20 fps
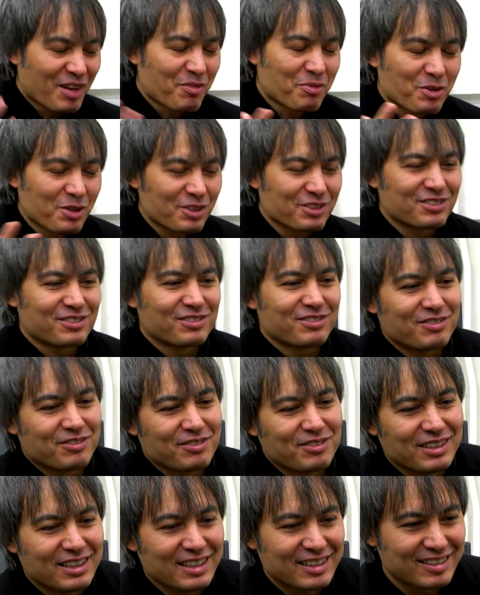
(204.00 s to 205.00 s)
Of course,
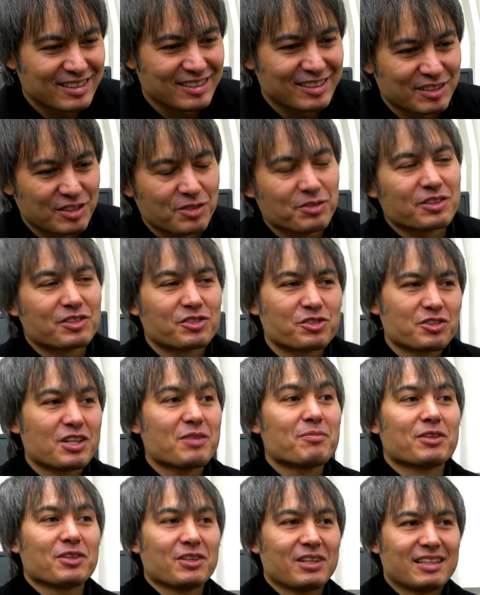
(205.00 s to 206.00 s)
this is still
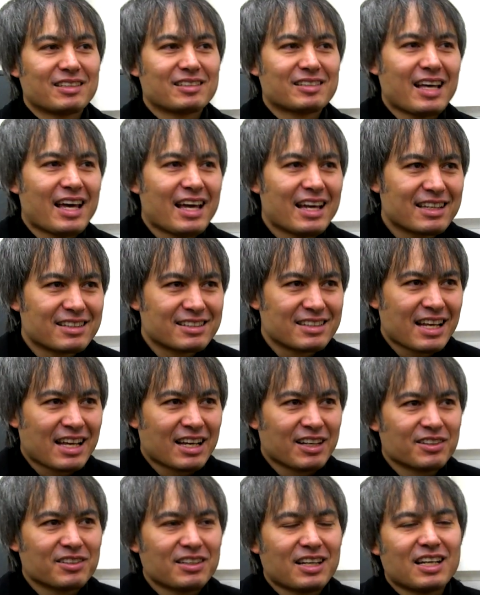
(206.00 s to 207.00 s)
extremely early stage
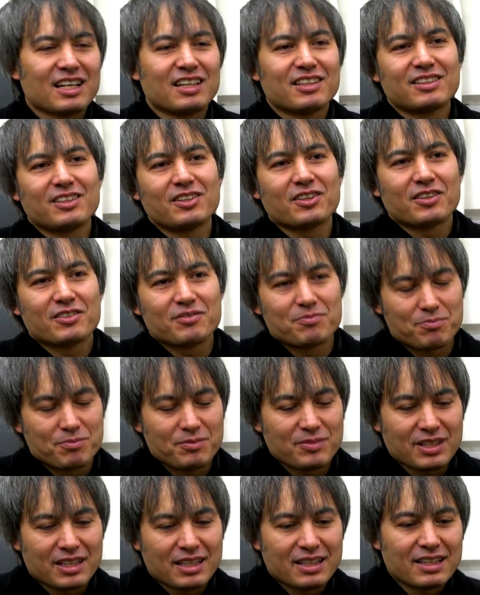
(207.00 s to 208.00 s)
now. Uh, you know,
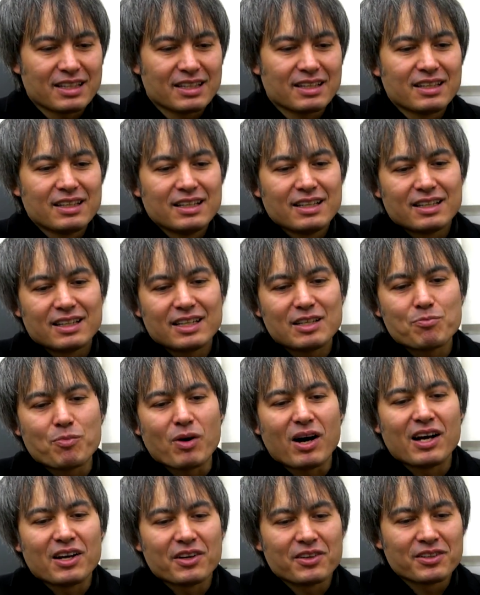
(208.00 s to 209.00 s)
uh, the, the
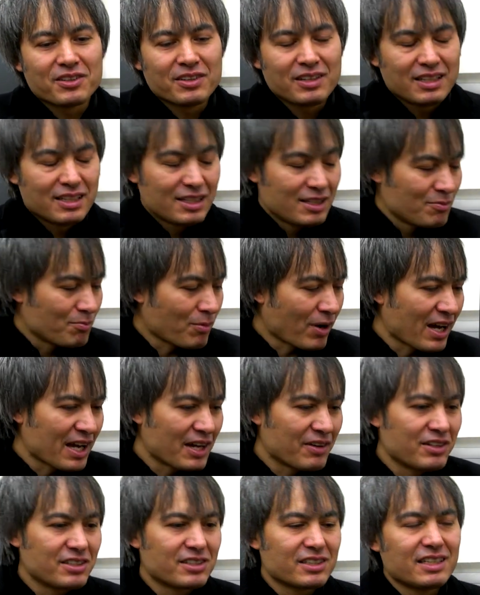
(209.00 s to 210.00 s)
bio
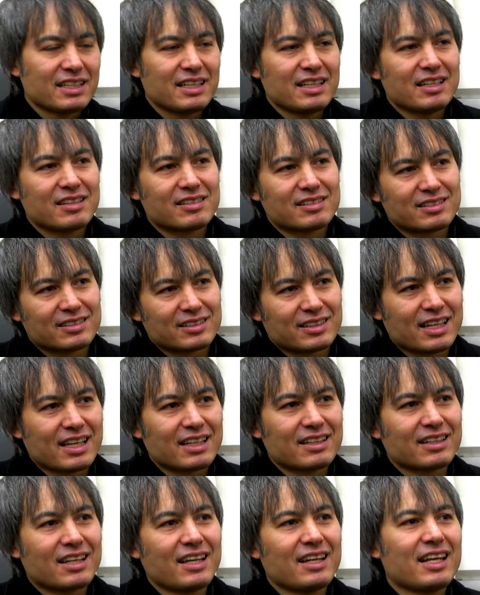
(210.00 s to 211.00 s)
bioengineers
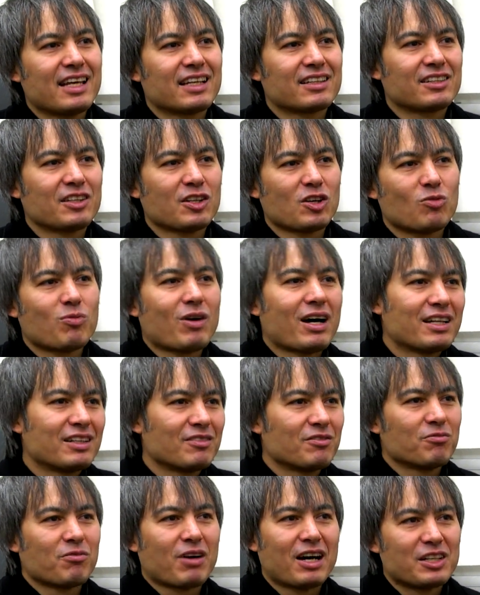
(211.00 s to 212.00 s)
can connect, you know,
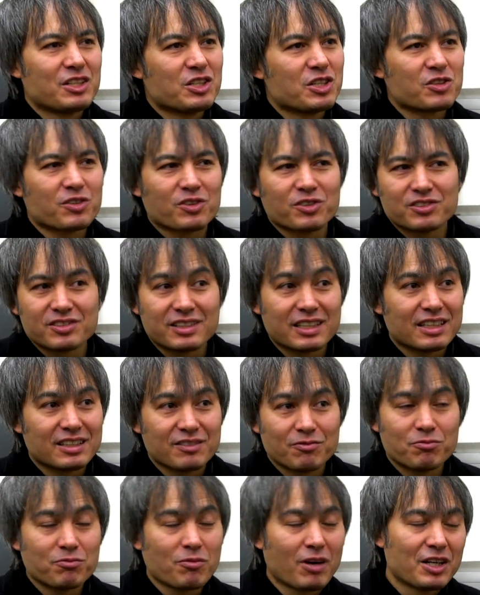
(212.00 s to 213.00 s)
one, one, neural,
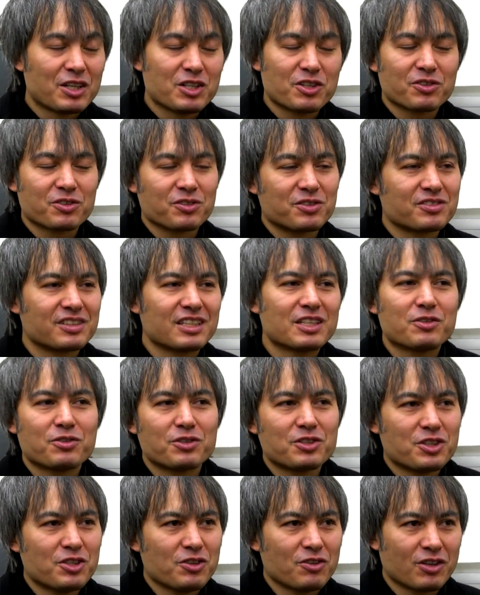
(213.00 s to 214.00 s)
one neural
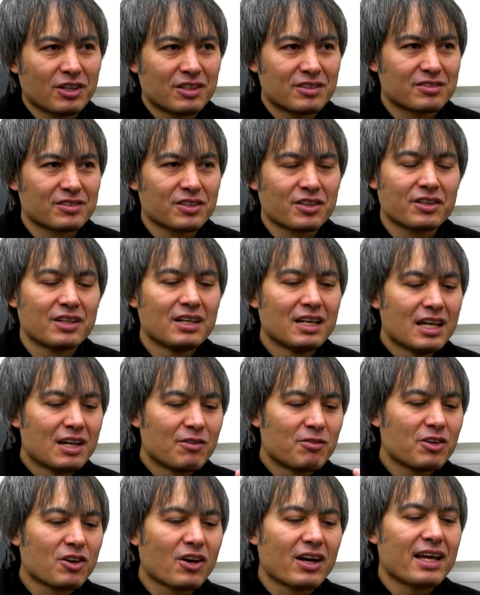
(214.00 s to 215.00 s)
single neuron. So
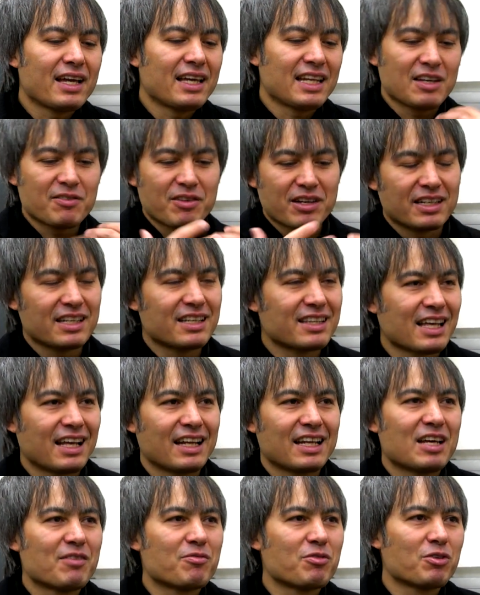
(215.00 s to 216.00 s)
we're not anywhere near
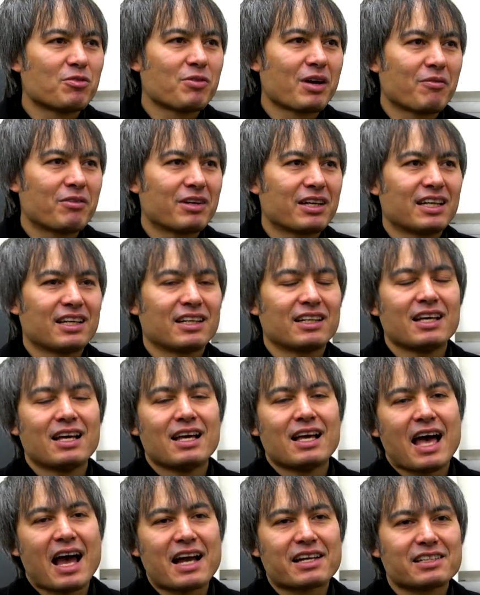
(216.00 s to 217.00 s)
that level where we can
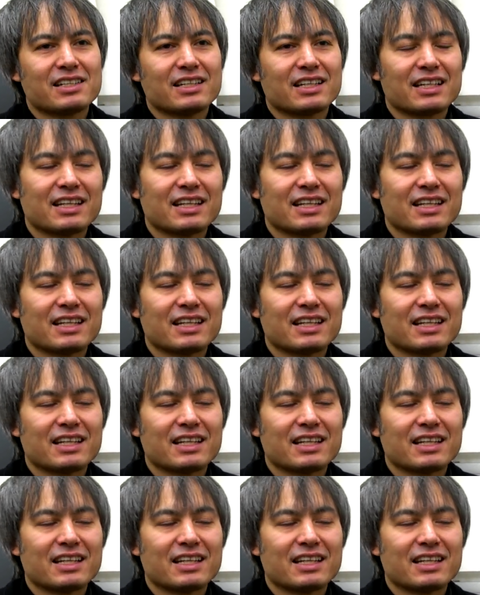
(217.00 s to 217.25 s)
actually